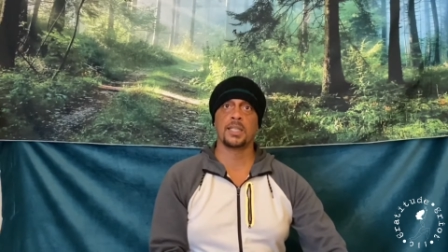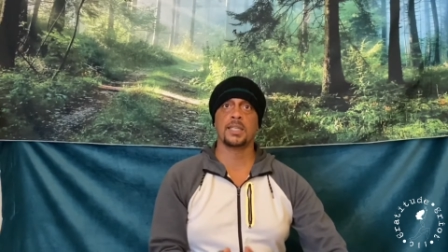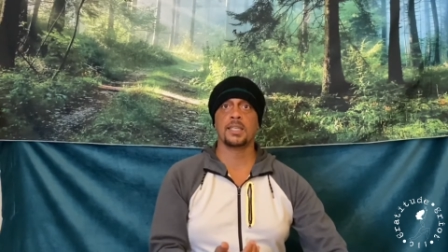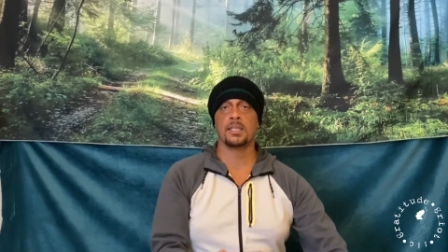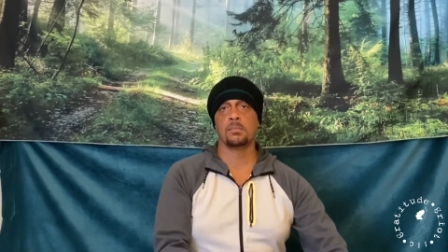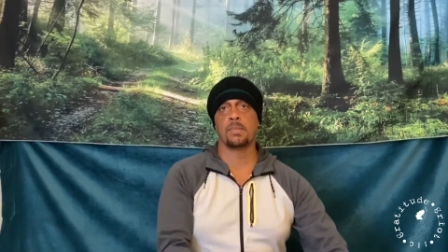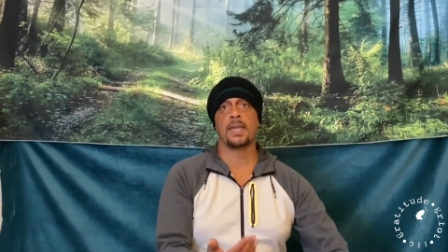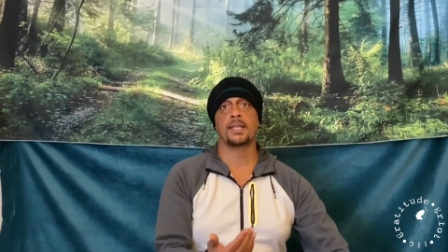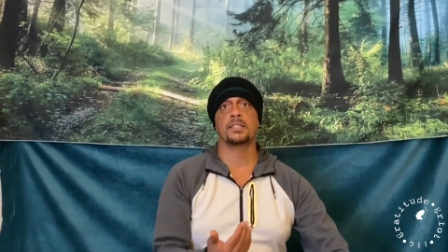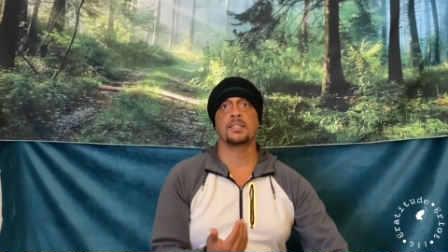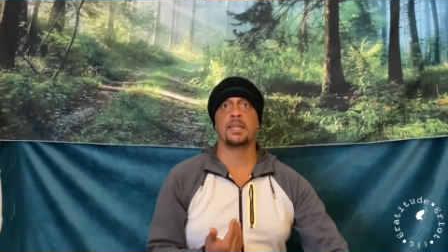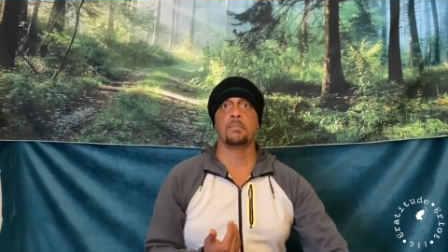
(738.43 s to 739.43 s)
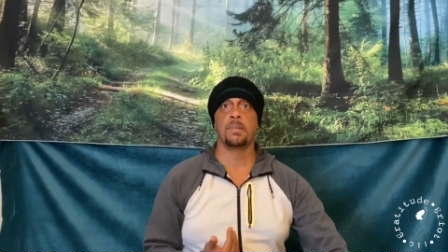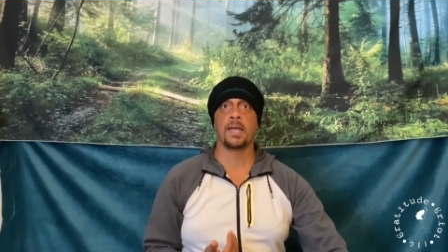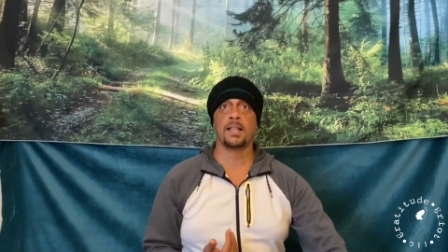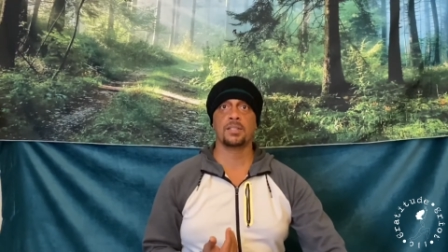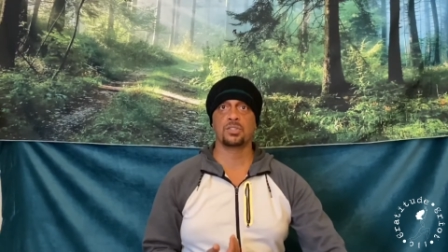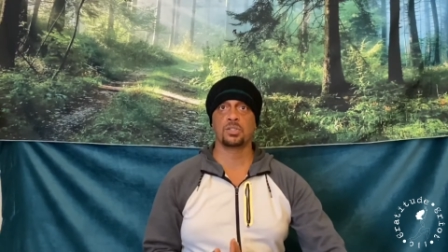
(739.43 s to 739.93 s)
and get back to that
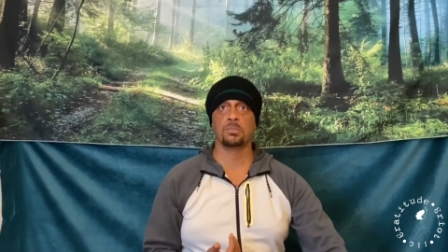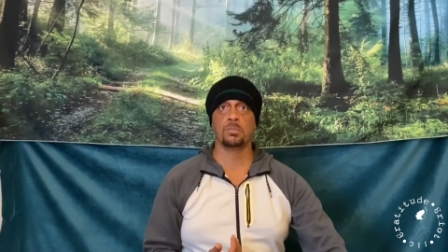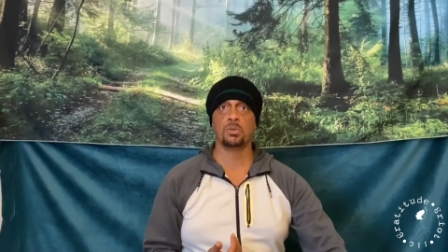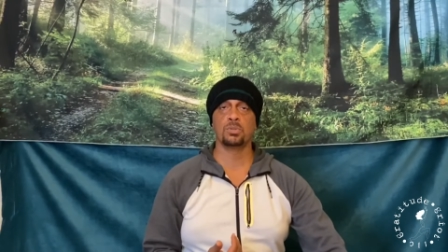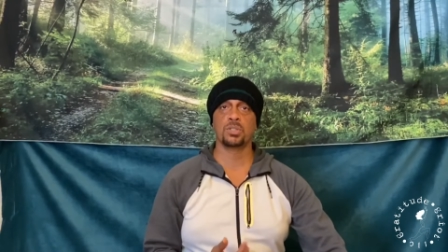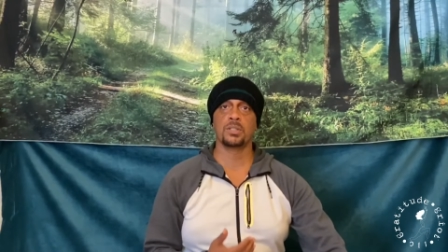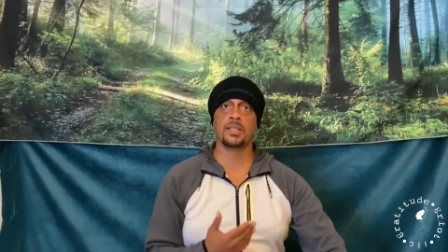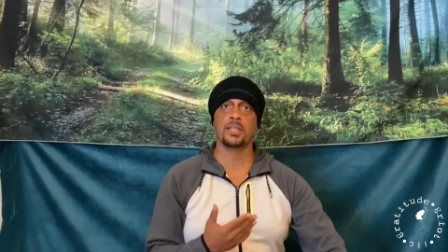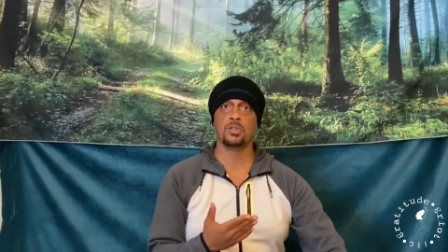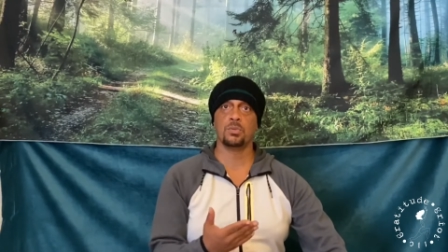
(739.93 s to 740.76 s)
balanced emotion that